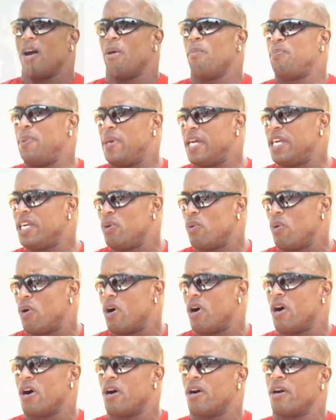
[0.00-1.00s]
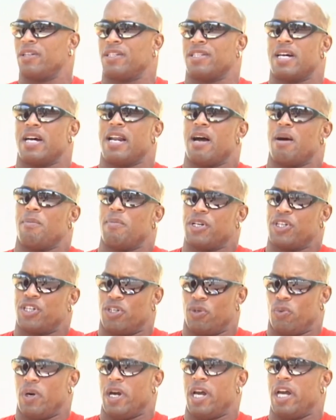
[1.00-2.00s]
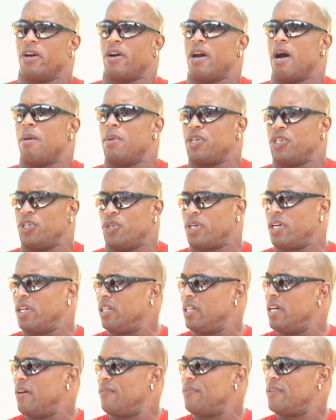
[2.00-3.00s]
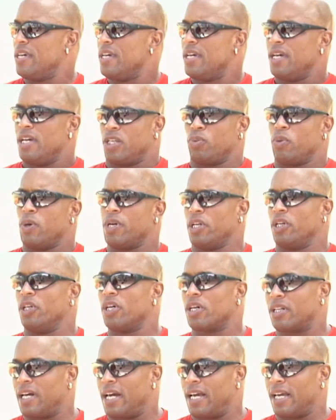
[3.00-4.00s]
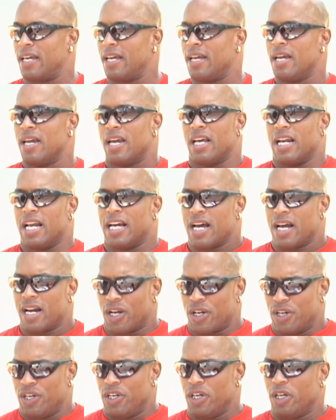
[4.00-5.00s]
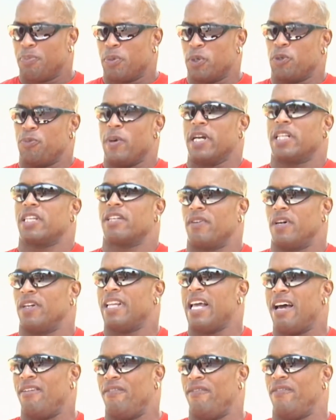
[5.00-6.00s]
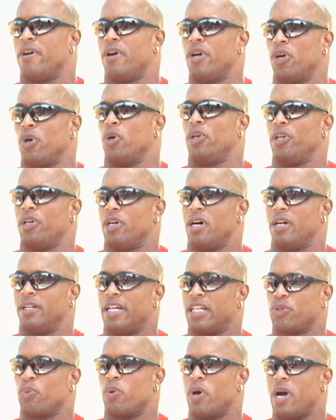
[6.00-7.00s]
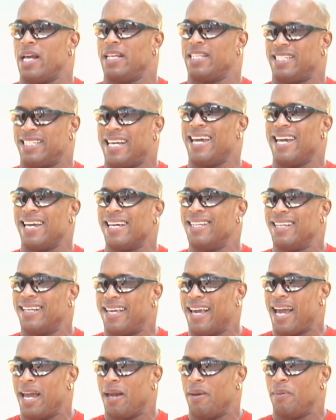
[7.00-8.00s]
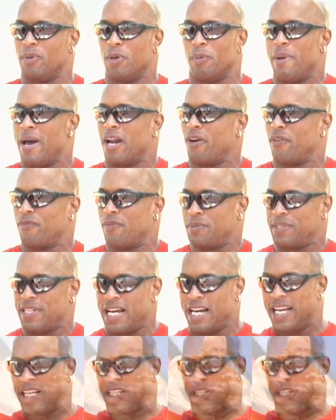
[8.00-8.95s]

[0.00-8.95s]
big you are, it's not how much you weigh or how much you can lift. It's what you look like. And I got a good perspective on that very early on. That's why I stay in the game, no matter if I'm standing next